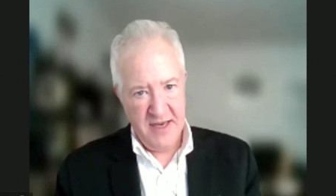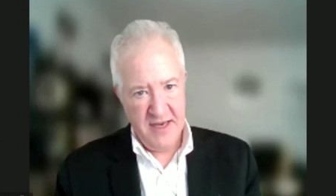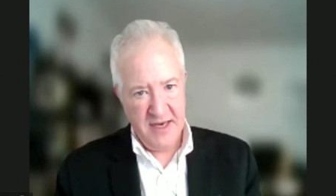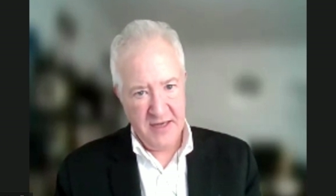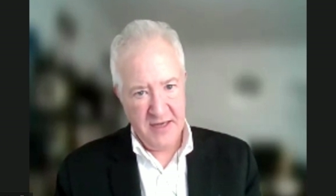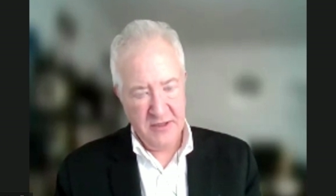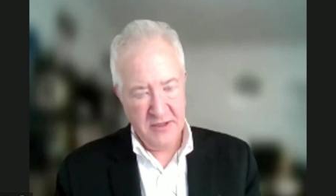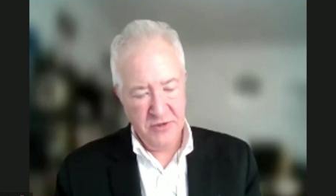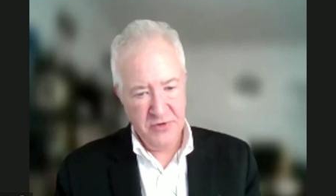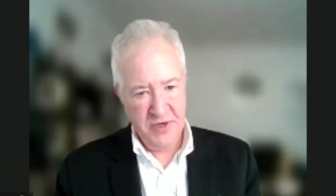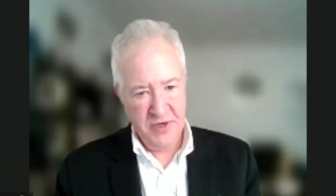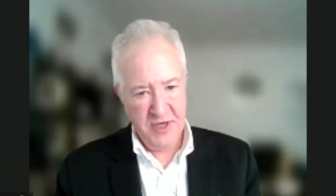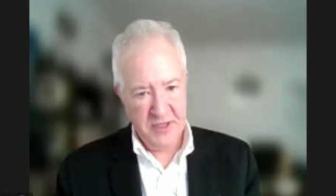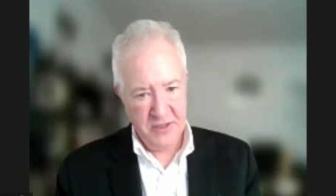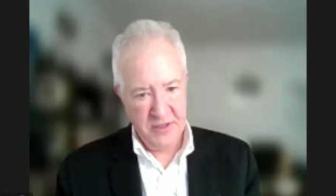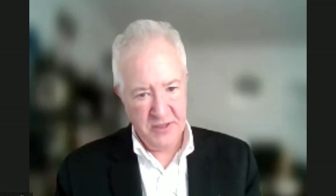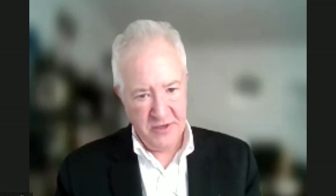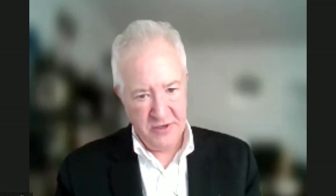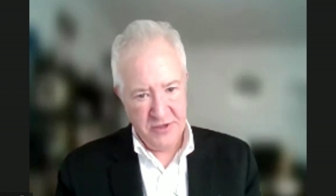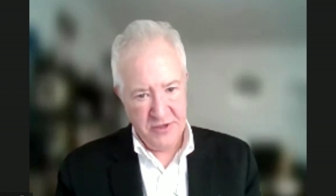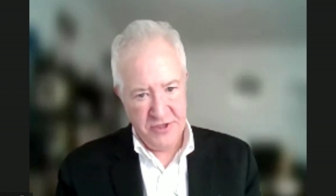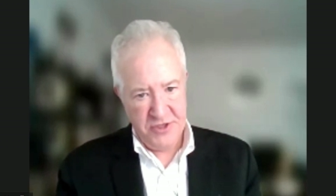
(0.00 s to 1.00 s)
including a
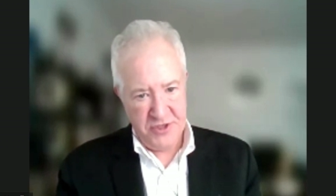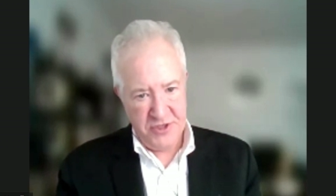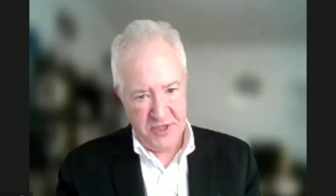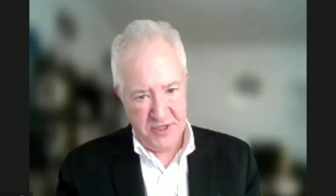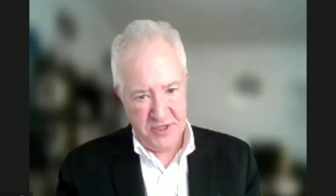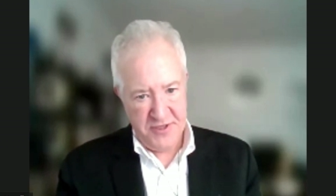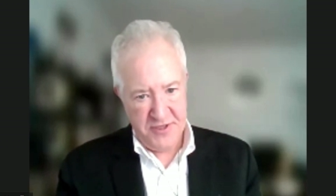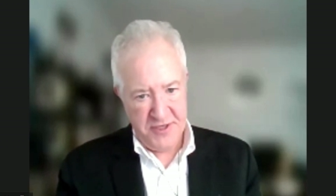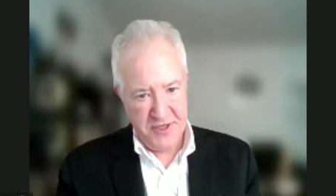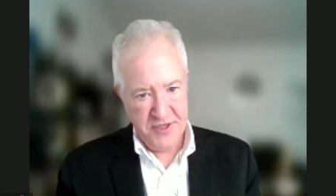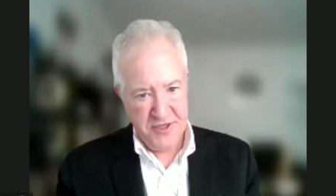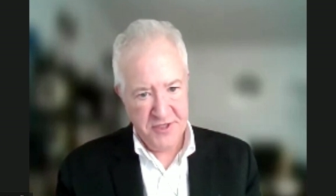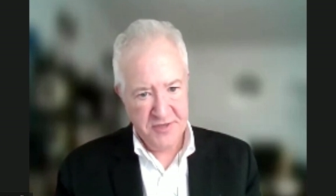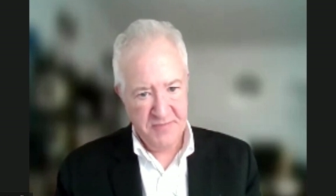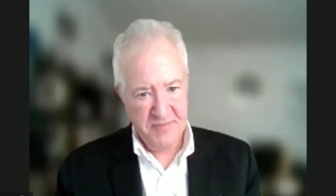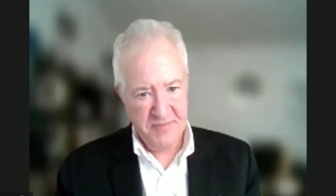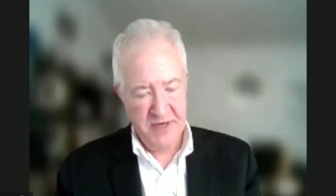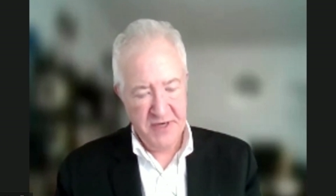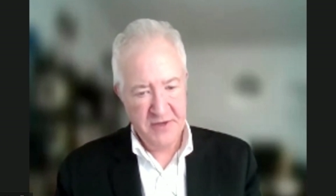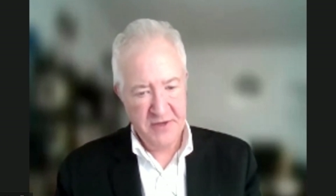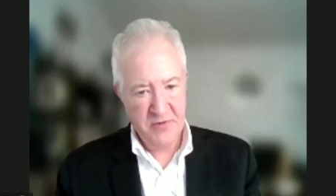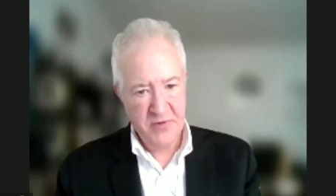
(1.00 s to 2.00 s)
large
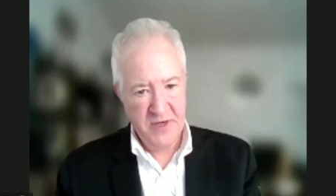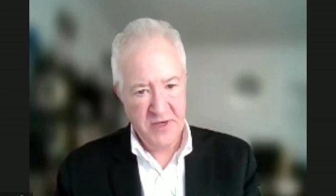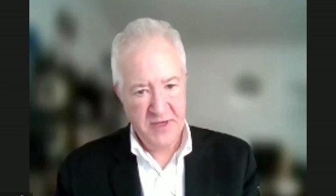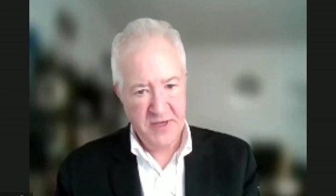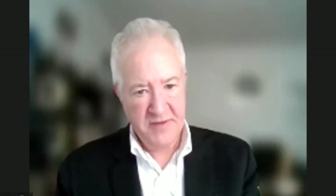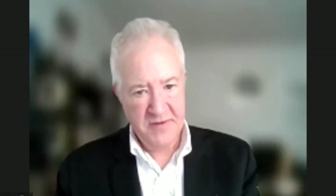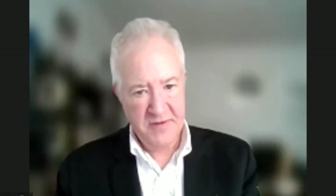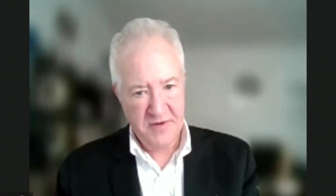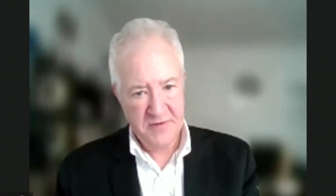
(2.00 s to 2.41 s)
contingent, by the way.